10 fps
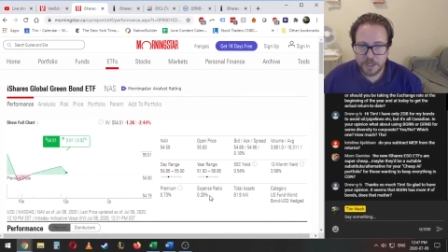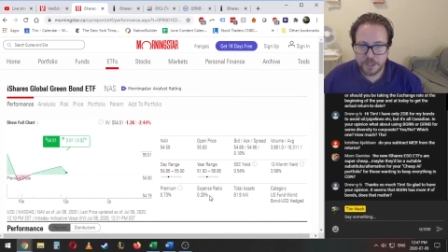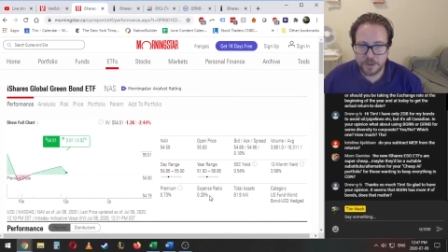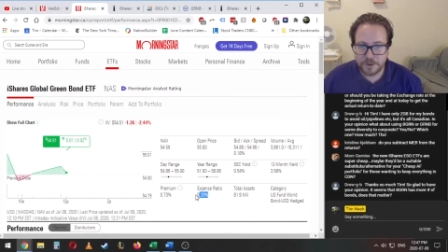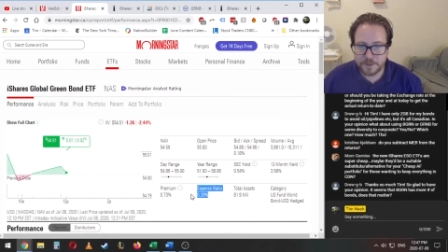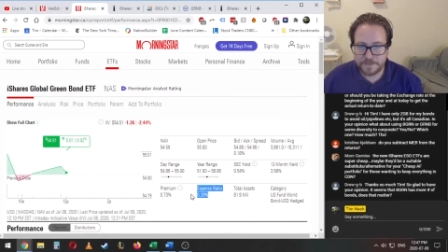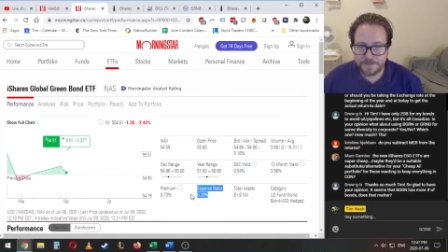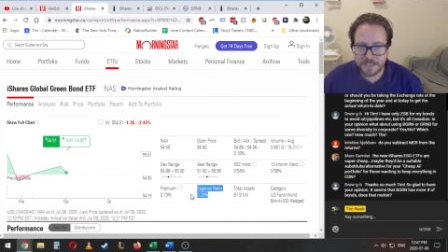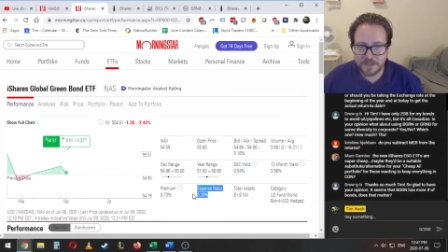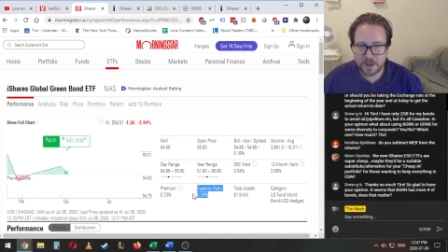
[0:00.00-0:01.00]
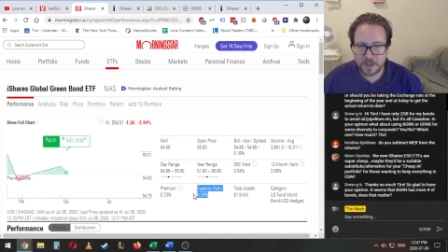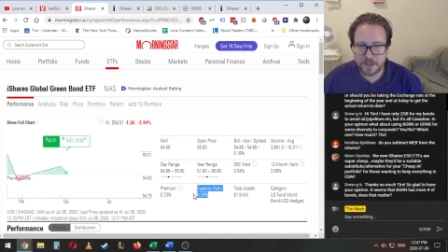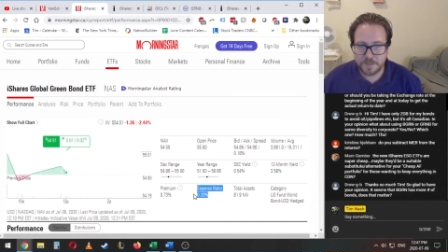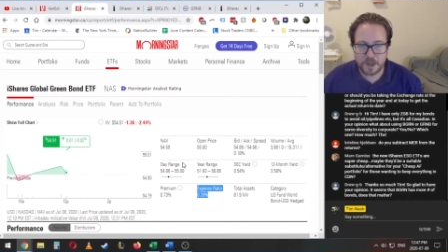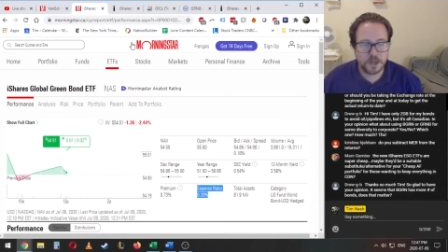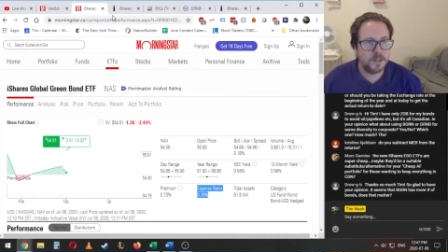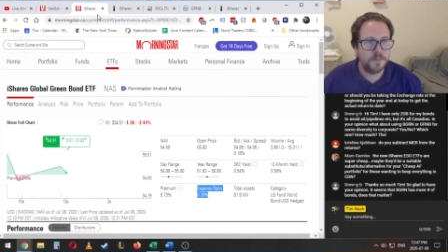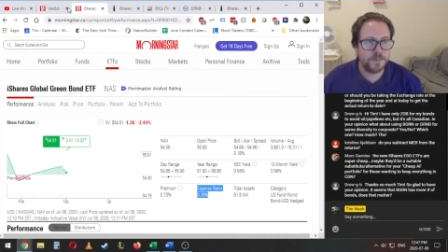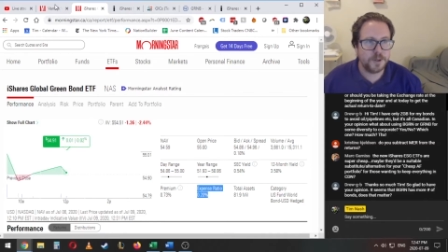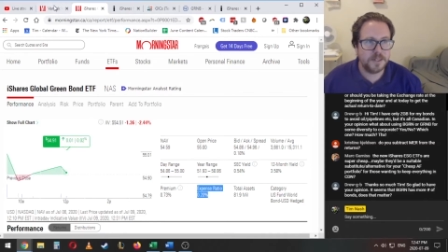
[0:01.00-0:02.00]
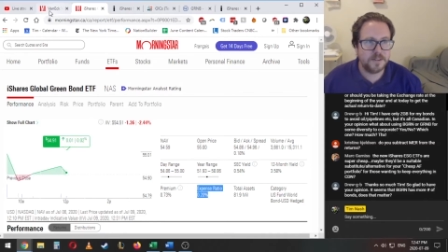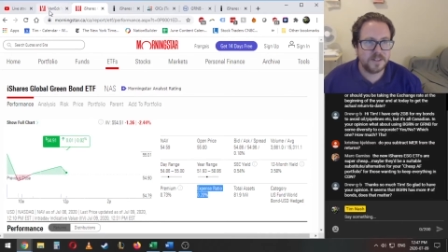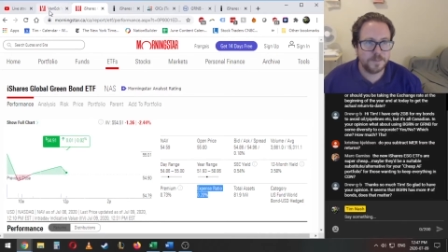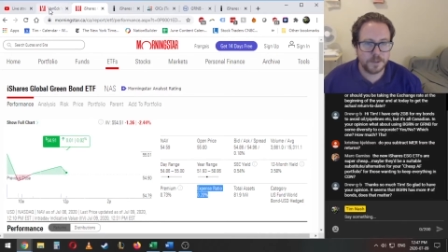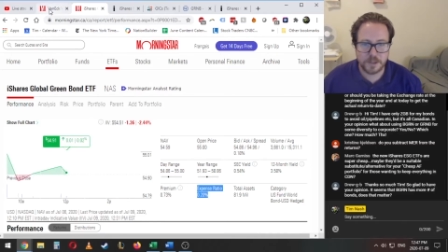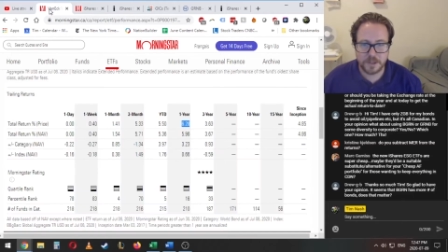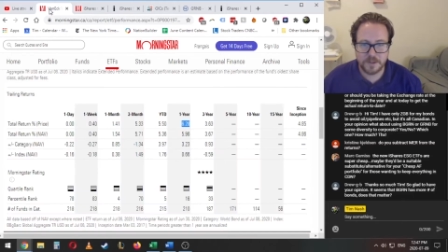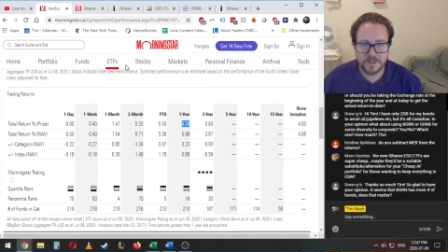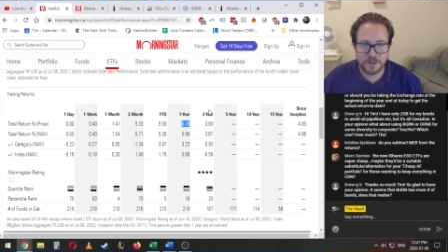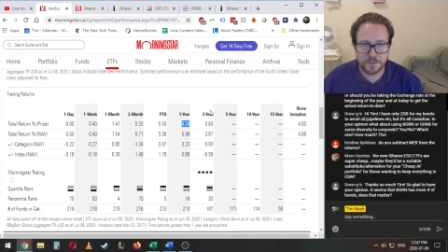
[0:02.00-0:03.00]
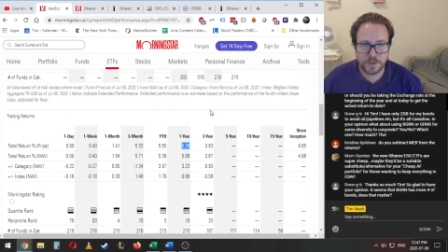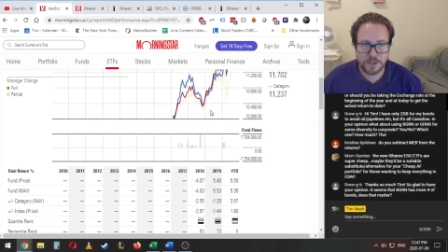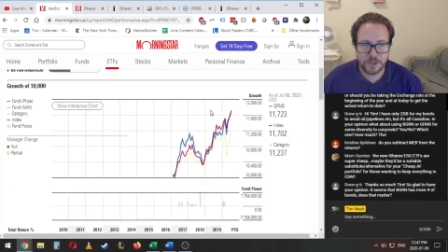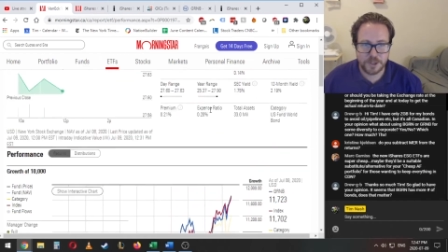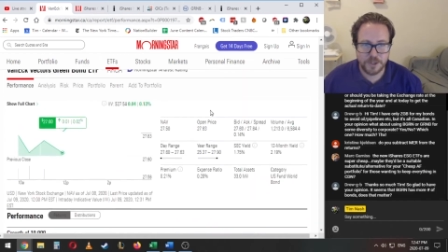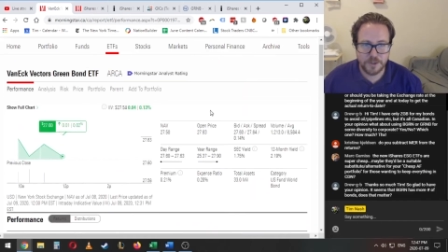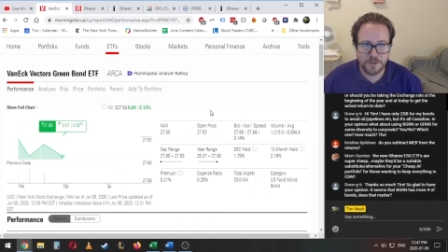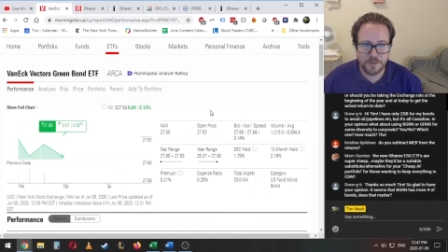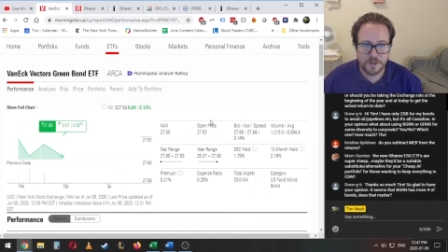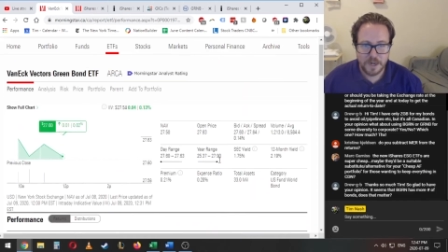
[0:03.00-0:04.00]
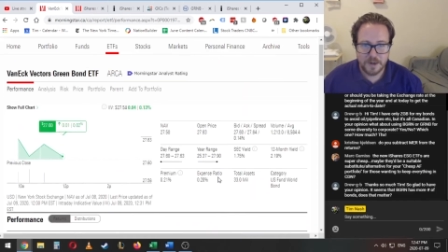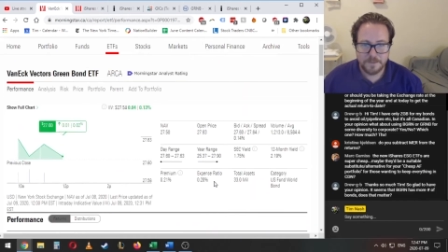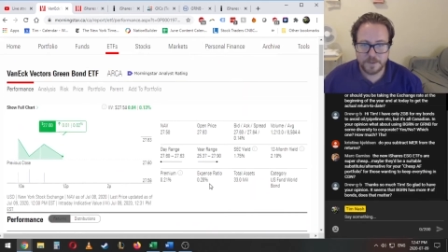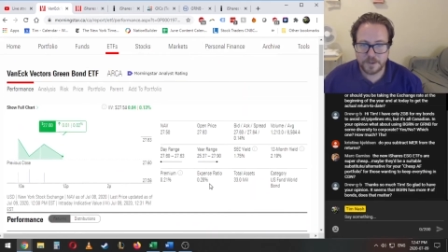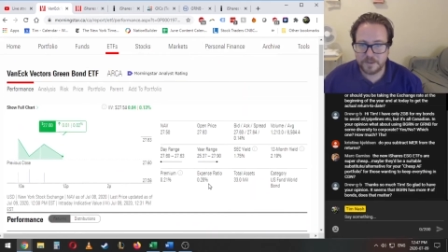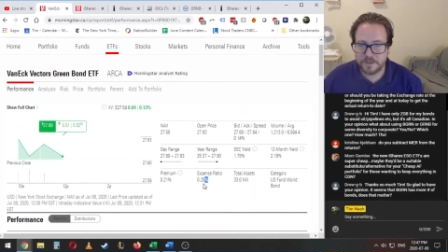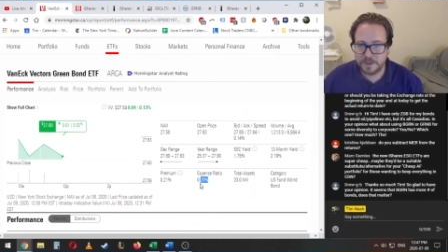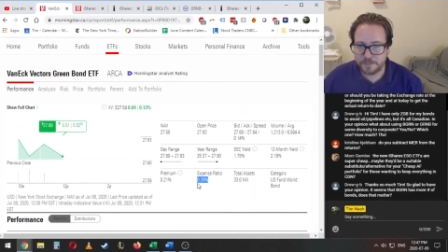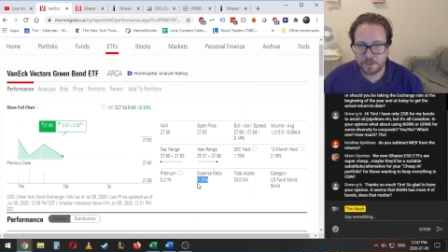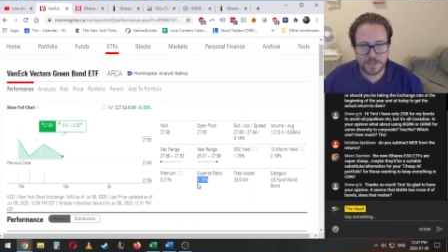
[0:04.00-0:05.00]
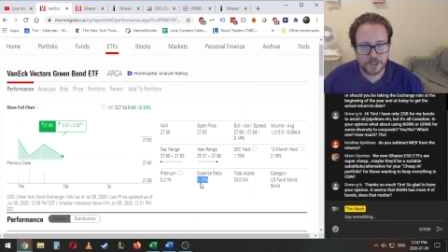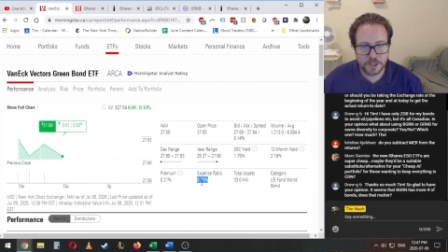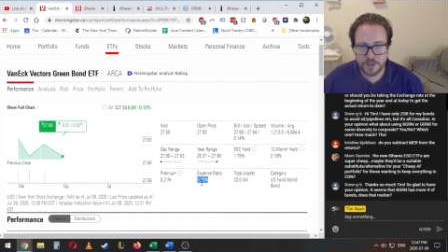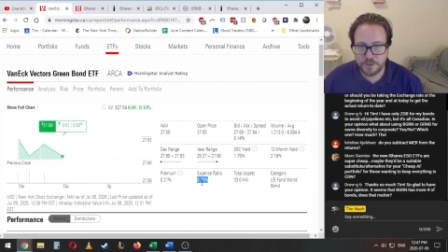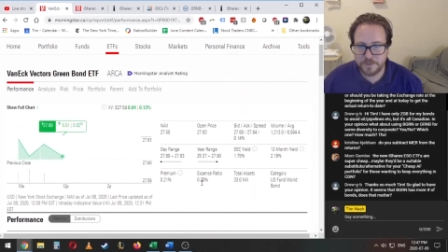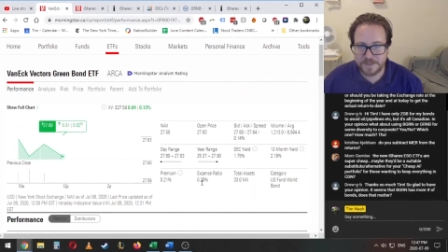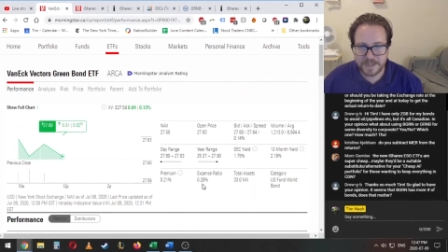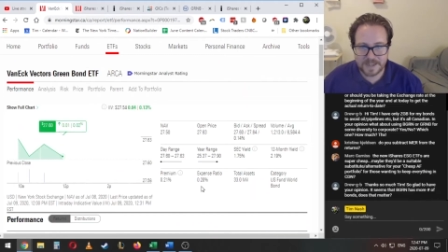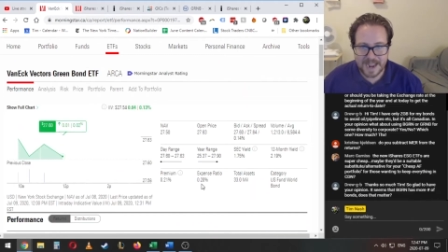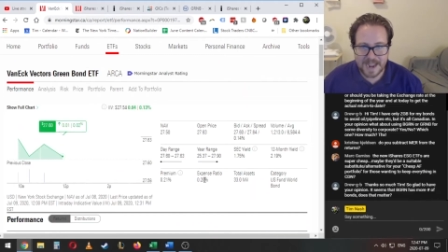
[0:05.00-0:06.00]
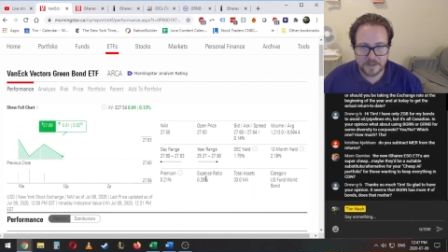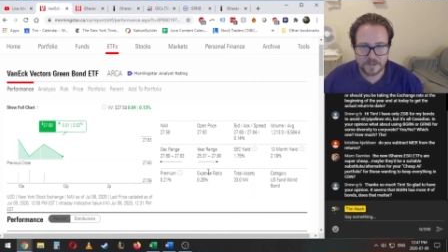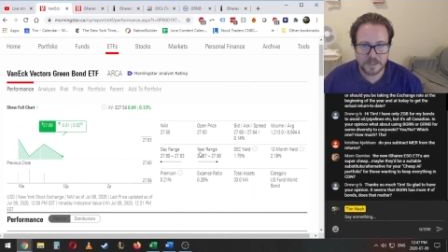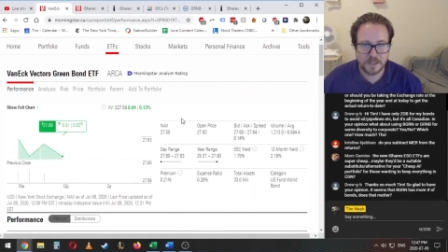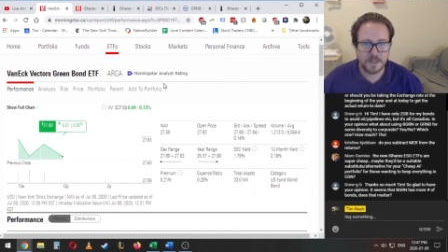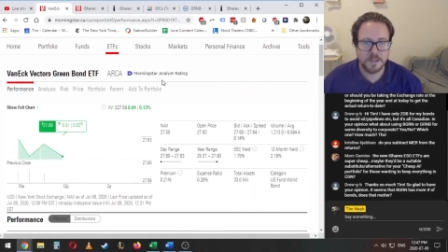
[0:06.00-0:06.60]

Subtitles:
You know, the fees on them are going to be pretty similar. 0.2 versus 0.2, fantastic.